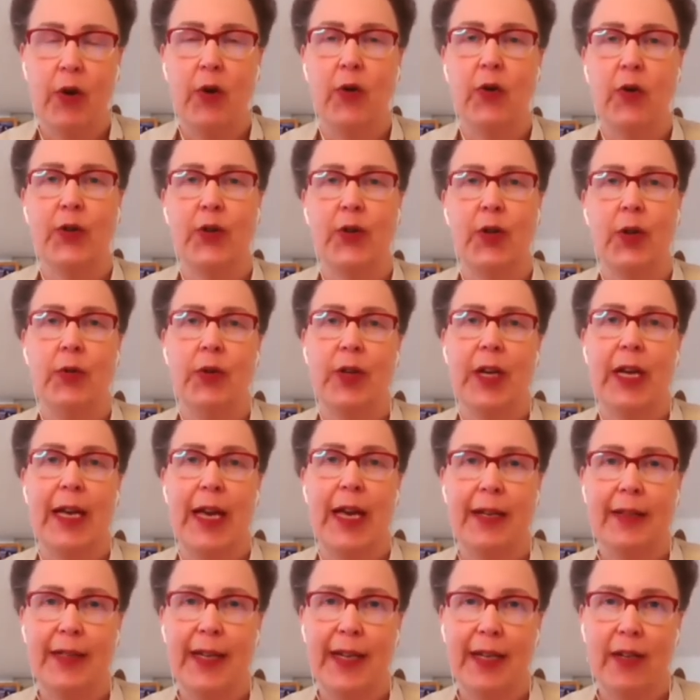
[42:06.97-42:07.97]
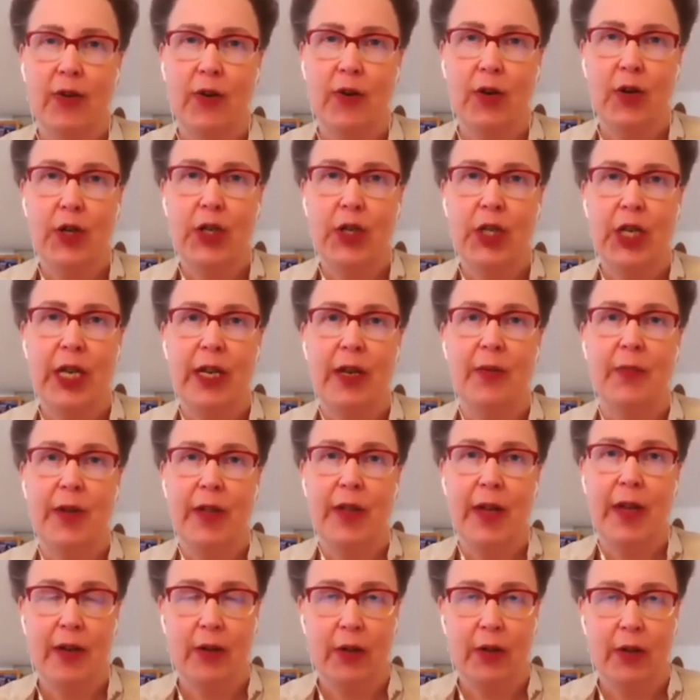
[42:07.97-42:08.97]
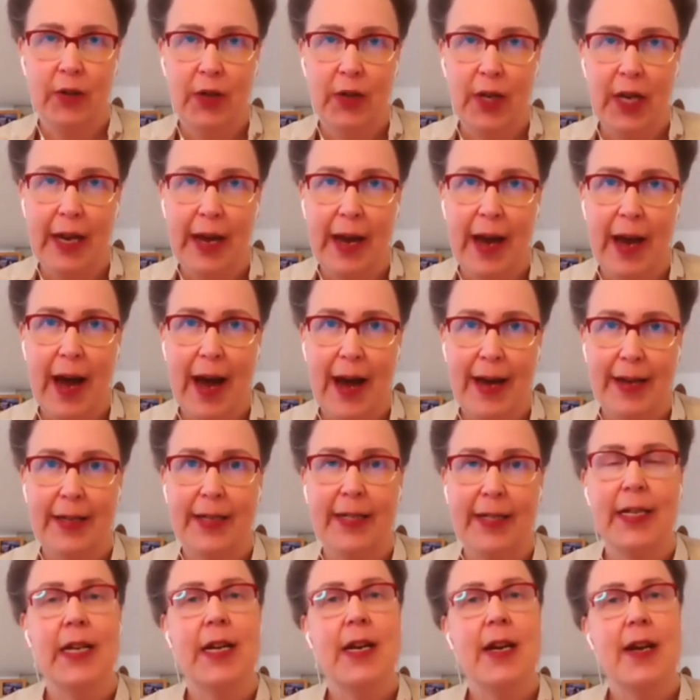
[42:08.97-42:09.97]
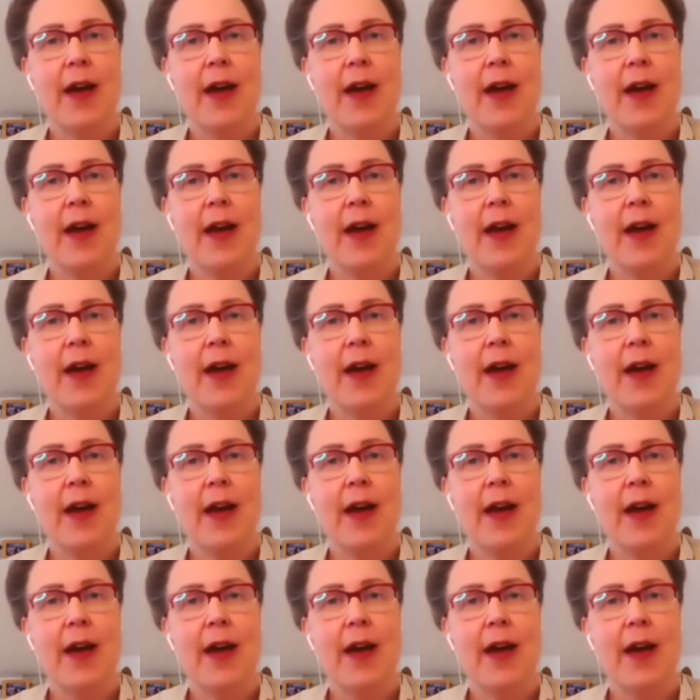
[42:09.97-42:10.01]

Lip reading: also looking at technology and without looking at